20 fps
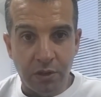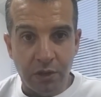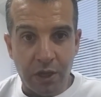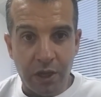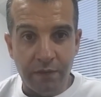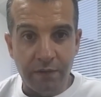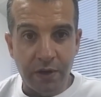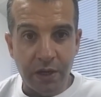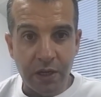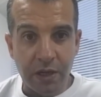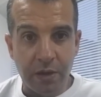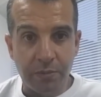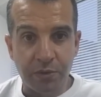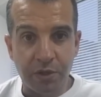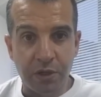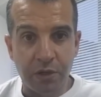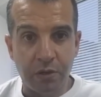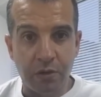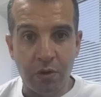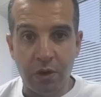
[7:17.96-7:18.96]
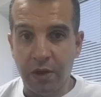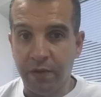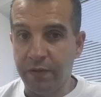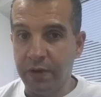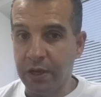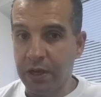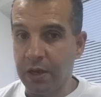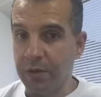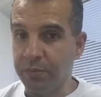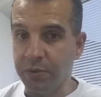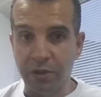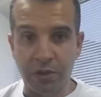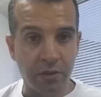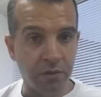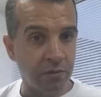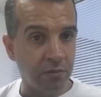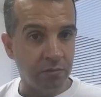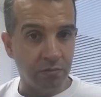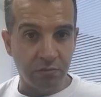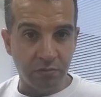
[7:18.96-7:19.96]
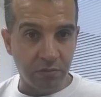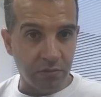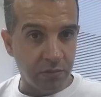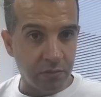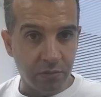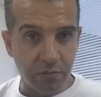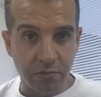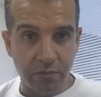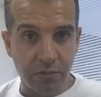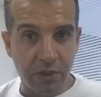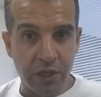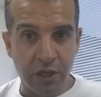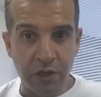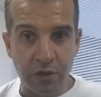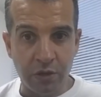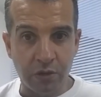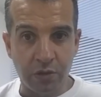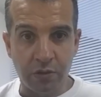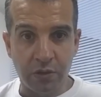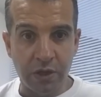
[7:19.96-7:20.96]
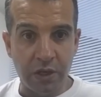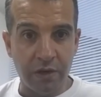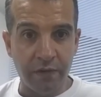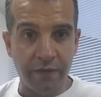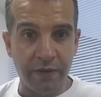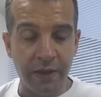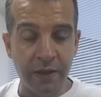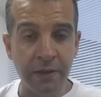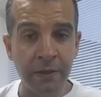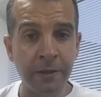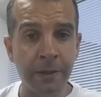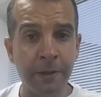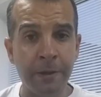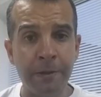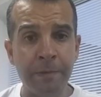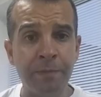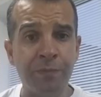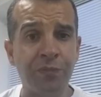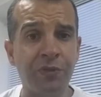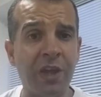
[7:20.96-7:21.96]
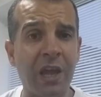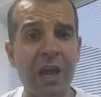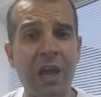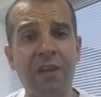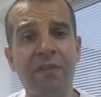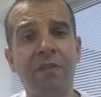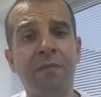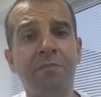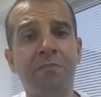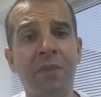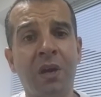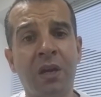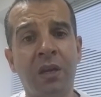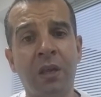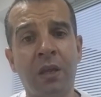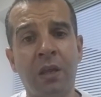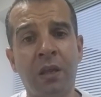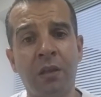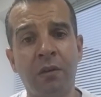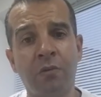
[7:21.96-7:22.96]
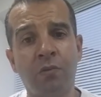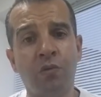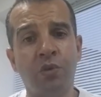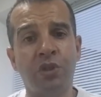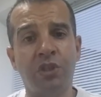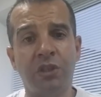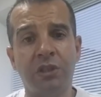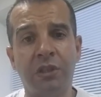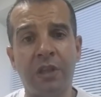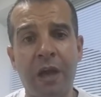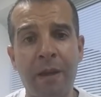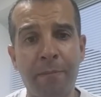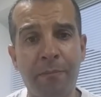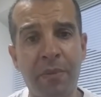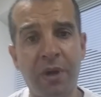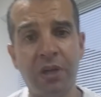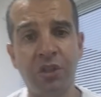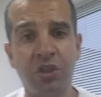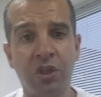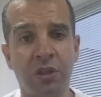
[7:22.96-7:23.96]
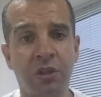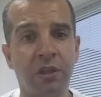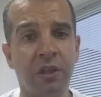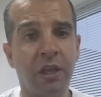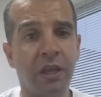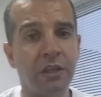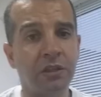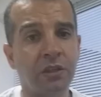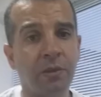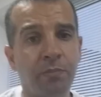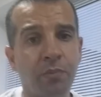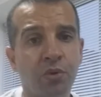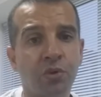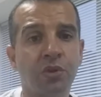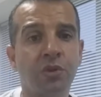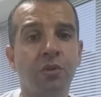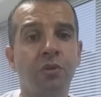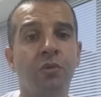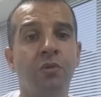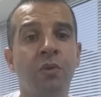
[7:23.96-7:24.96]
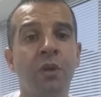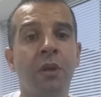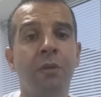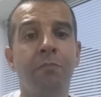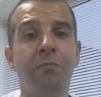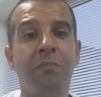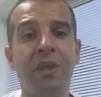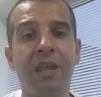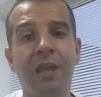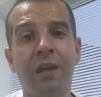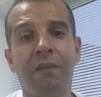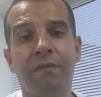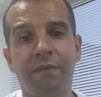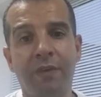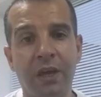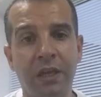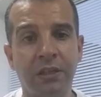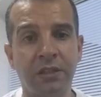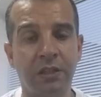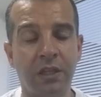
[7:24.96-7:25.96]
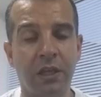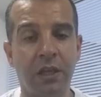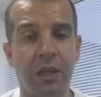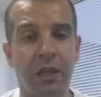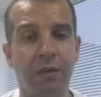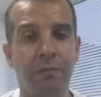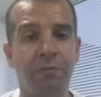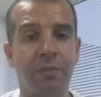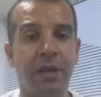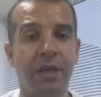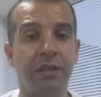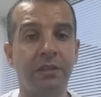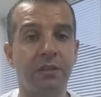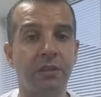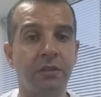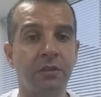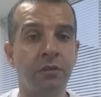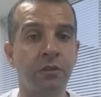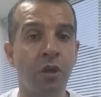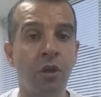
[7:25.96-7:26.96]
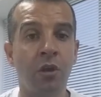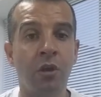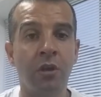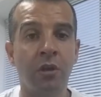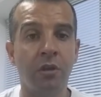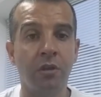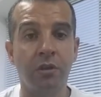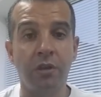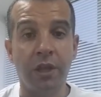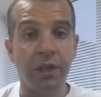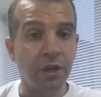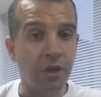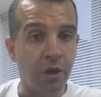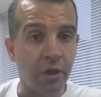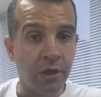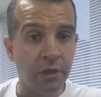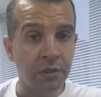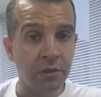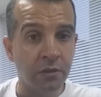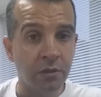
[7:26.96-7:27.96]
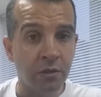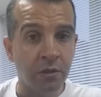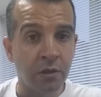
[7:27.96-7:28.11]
having a captain, not having a captain, they're not doing anything. They're having money, which is that budget they're supposed to be investing in places. They're not.